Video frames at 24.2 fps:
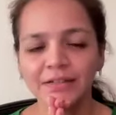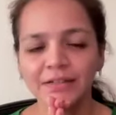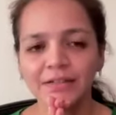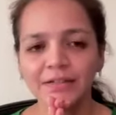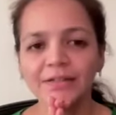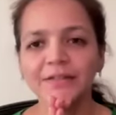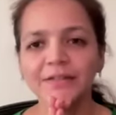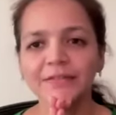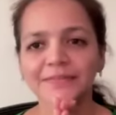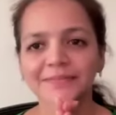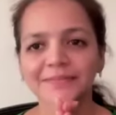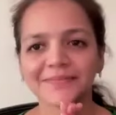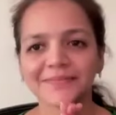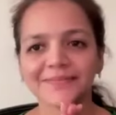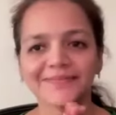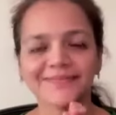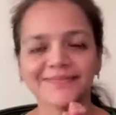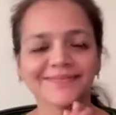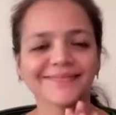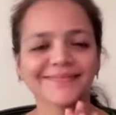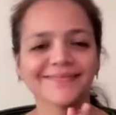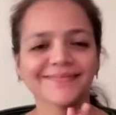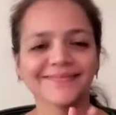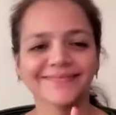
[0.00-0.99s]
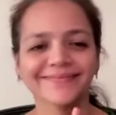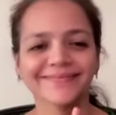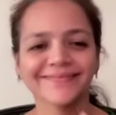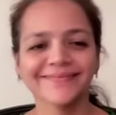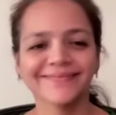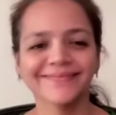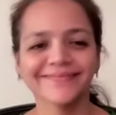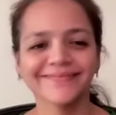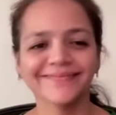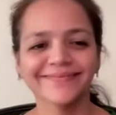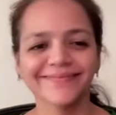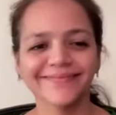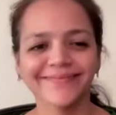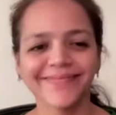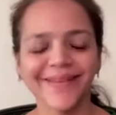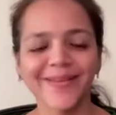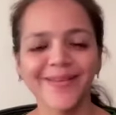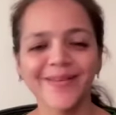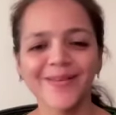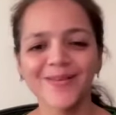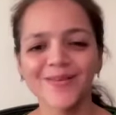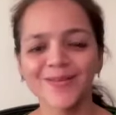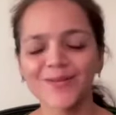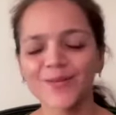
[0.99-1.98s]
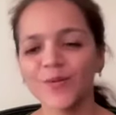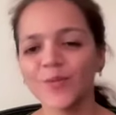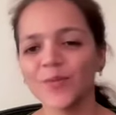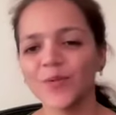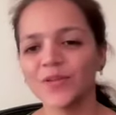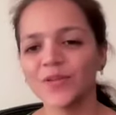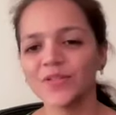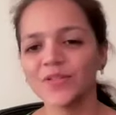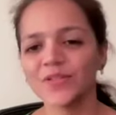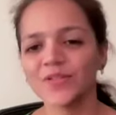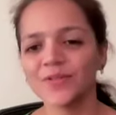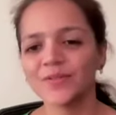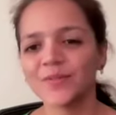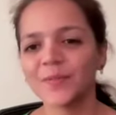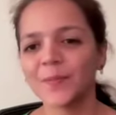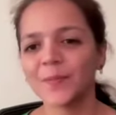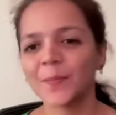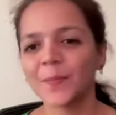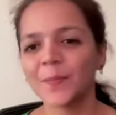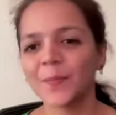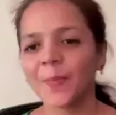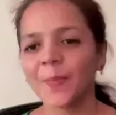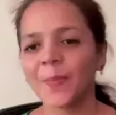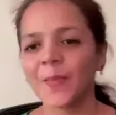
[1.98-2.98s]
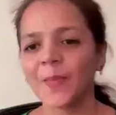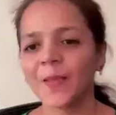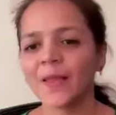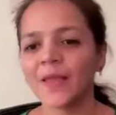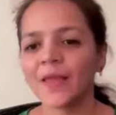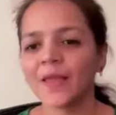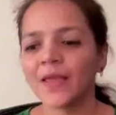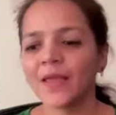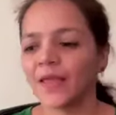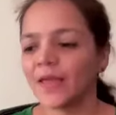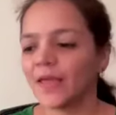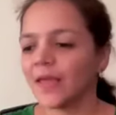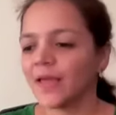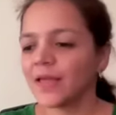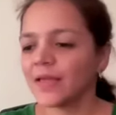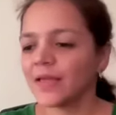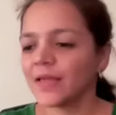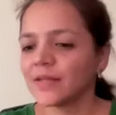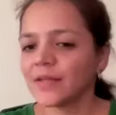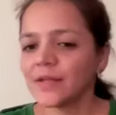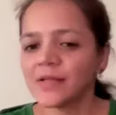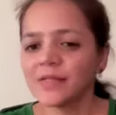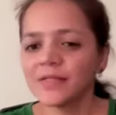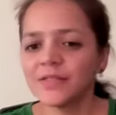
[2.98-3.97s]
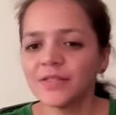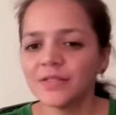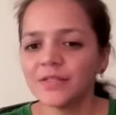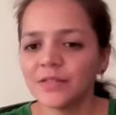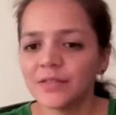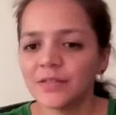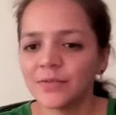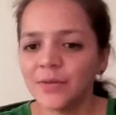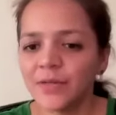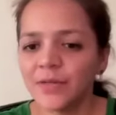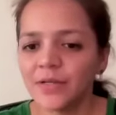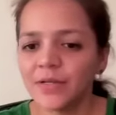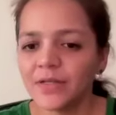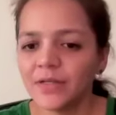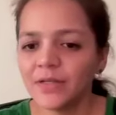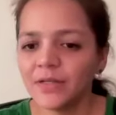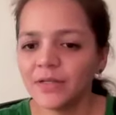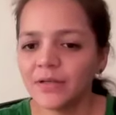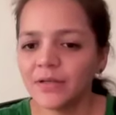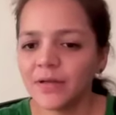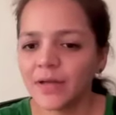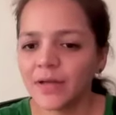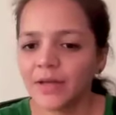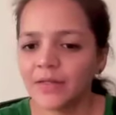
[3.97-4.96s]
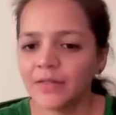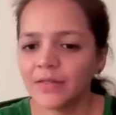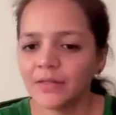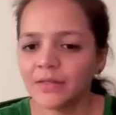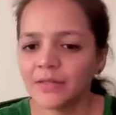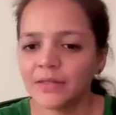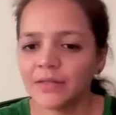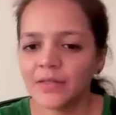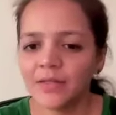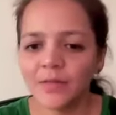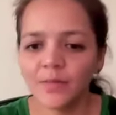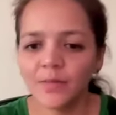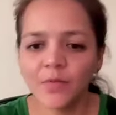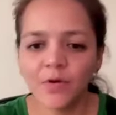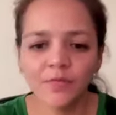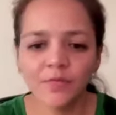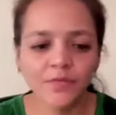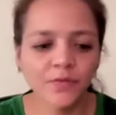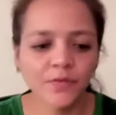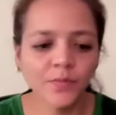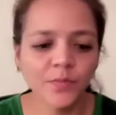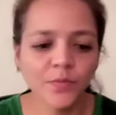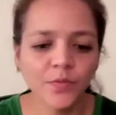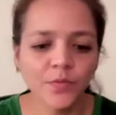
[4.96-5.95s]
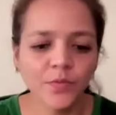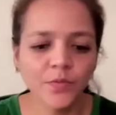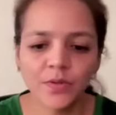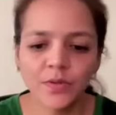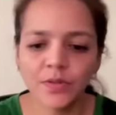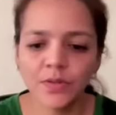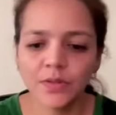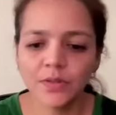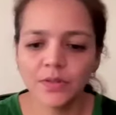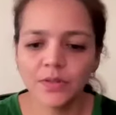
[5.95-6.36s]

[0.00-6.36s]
Yeah, thank you so much. And I'll just quickly write the name of the book.